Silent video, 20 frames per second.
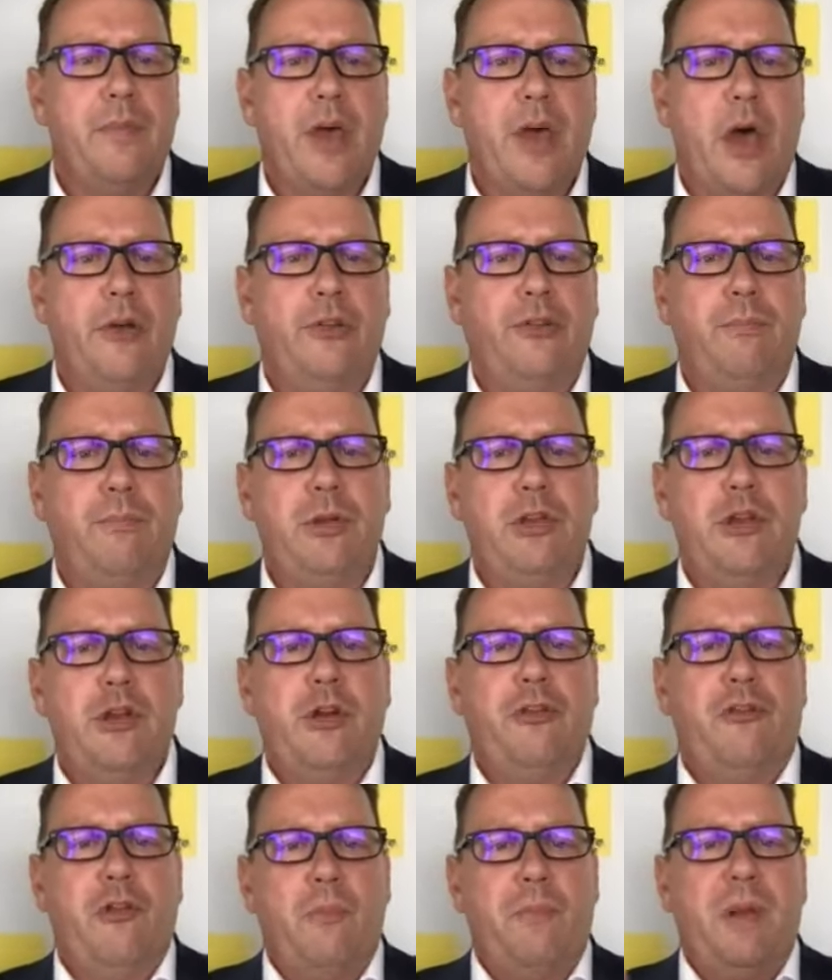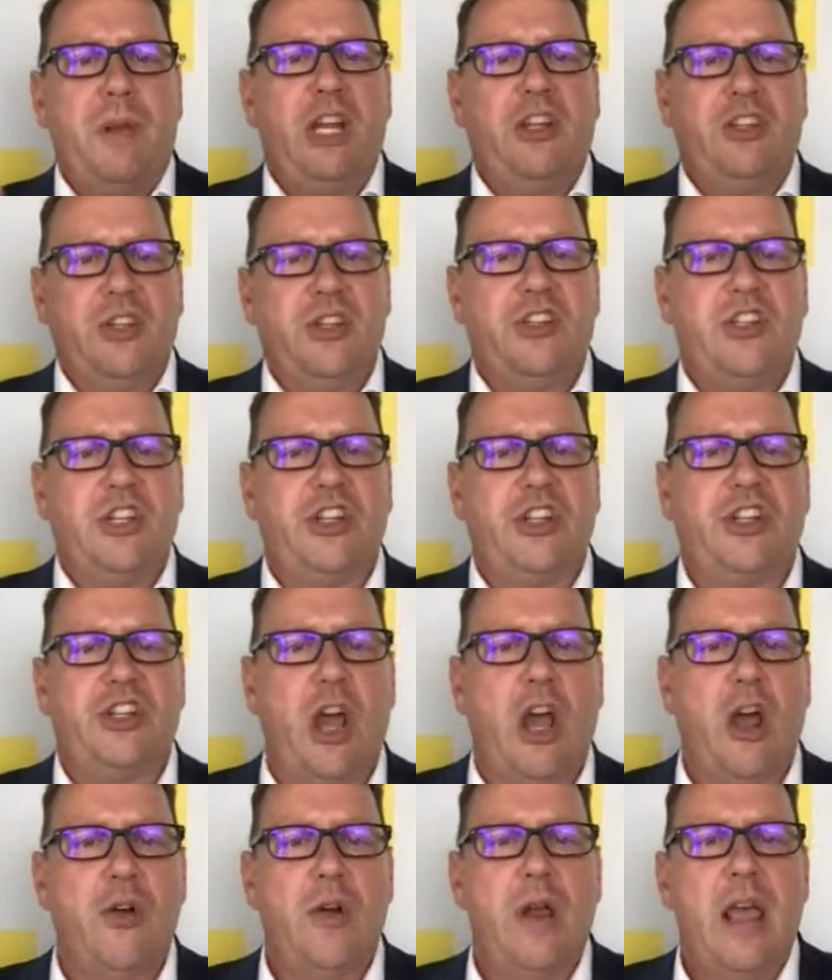Those beautiful pictures just
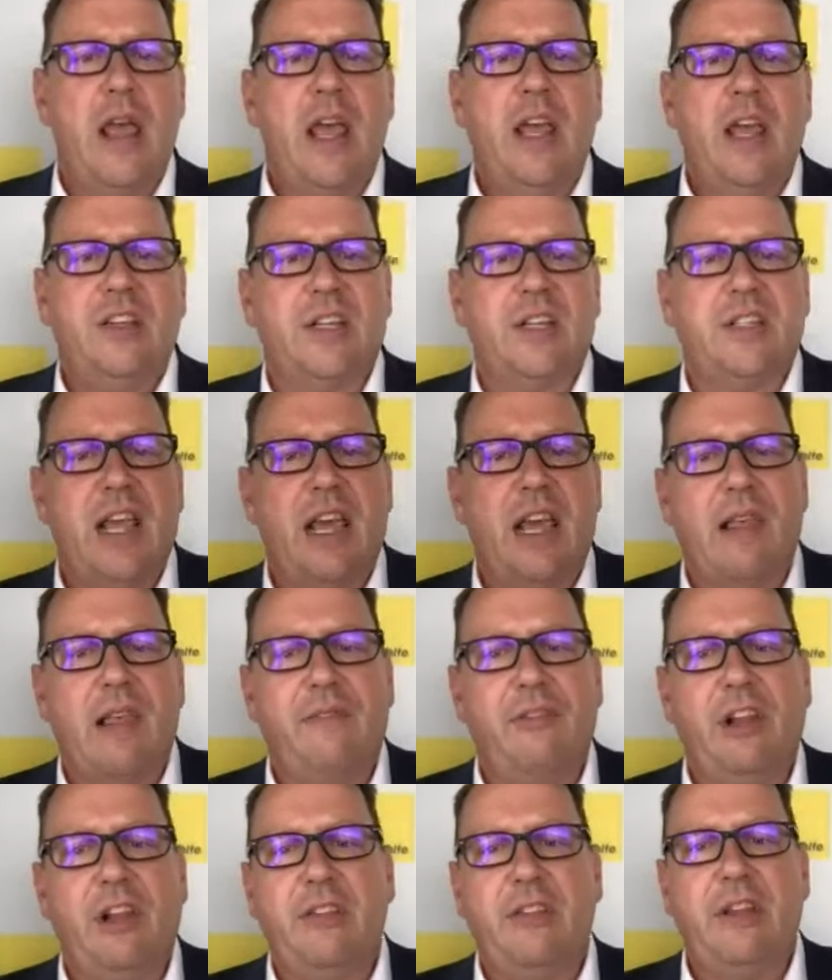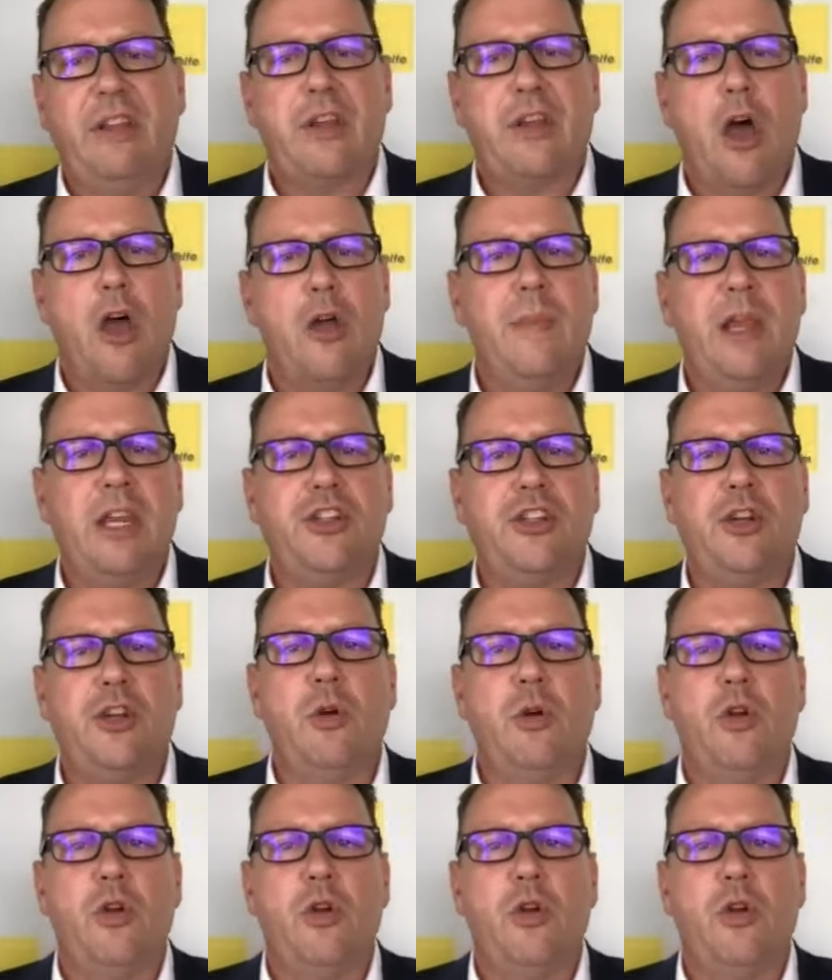show just how lovely this home is.